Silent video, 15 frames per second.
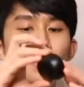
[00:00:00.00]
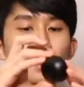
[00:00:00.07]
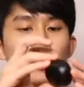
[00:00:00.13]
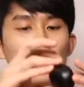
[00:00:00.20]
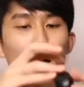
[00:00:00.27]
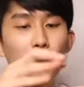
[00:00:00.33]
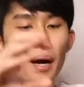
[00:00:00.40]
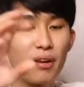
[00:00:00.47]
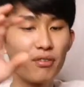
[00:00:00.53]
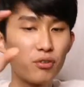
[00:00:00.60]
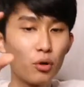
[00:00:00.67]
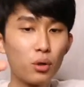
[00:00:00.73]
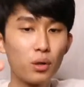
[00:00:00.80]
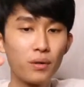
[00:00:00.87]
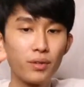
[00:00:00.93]
is not my
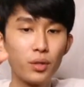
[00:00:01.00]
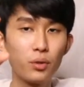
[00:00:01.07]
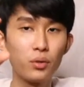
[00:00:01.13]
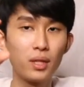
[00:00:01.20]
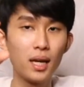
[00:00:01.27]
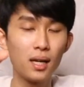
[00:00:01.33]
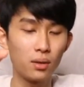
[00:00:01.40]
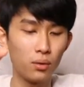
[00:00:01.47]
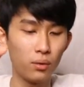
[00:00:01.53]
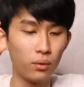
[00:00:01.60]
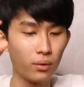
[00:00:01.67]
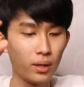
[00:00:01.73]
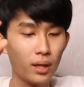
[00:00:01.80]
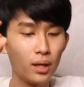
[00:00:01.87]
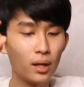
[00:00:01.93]
full review yet,
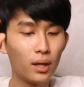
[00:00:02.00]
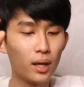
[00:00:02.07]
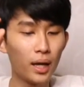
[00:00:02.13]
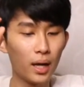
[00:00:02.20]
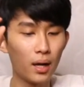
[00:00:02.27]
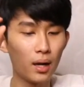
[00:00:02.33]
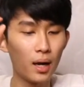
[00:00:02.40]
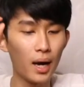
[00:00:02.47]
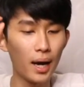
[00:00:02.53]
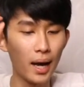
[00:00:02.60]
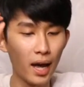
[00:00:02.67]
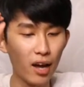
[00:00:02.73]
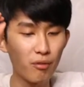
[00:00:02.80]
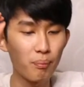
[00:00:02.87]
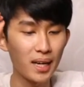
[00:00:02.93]
okay? And I
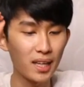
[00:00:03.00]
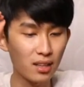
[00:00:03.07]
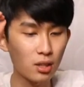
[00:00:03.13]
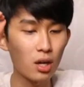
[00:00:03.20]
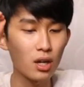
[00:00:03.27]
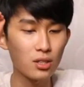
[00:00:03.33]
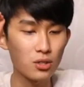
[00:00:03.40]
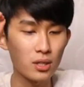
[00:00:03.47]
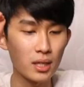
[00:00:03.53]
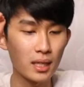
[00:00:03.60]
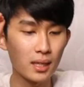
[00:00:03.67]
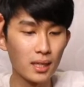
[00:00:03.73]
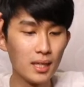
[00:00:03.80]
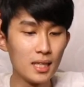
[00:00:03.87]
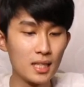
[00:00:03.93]
have my thoughts on it.
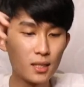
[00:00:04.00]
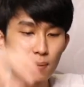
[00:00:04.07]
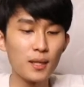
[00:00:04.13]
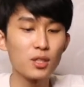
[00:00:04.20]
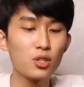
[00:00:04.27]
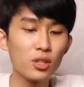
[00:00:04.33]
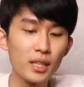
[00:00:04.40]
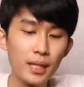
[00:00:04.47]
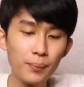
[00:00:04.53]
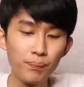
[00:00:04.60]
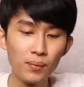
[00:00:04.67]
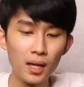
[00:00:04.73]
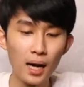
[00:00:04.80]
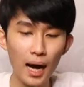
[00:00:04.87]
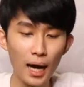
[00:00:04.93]
Especially,
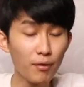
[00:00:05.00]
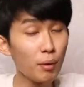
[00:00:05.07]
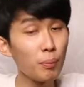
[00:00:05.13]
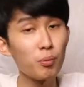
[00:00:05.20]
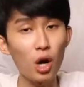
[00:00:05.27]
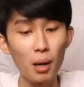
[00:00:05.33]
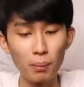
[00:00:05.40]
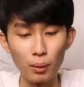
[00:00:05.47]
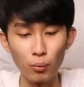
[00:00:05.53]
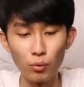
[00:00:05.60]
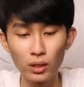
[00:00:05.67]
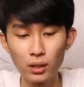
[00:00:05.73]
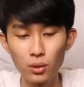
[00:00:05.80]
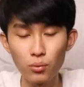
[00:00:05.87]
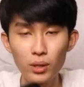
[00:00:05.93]
I have a problem
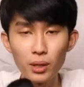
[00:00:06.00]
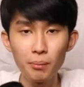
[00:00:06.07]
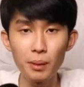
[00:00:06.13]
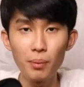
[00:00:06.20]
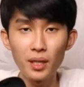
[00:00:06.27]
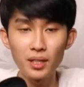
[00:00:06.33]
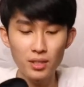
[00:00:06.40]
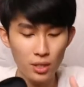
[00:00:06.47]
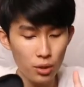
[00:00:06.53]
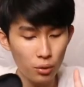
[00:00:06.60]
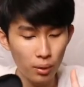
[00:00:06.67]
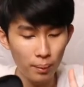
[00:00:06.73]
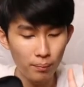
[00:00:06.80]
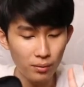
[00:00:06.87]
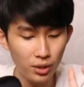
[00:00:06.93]
with the Realme Buds Q.
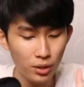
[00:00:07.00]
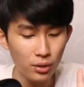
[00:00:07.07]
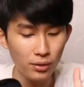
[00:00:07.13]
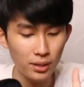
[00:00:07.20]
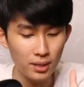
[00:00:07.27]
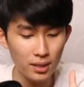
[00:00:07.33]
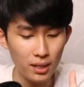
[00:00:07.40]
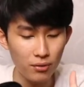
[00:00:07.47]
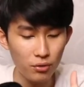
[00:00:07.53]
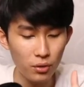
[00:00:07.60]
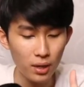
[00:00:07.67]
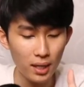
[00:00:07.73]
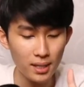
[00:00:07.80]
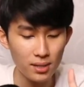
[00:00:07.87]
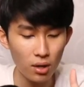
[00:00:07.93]
I'm curious if you
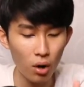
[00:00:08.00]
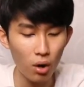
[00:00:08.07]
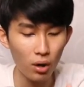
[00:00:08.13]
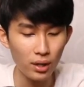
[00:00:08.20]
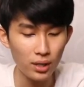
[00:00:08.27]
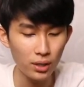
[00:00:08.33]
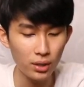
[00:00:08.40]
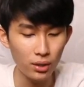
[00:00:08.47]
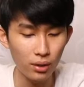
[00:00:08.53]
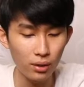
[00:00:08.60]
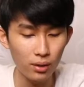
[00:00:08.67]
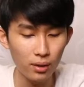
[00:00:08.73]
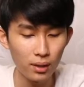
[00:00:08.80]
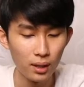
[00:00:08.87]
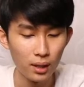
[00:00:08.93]
guys are
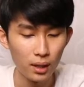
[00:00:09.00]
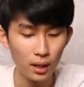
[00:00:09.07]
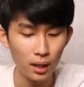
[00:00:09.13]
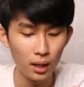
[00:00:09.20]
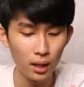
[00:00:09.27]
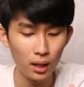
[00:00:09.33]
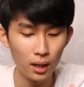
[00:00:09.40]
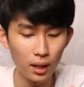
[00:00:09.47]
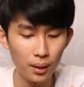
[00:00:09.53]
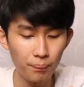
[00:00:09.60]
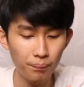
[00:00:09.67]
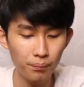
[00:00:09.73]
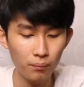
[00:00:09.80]
here. How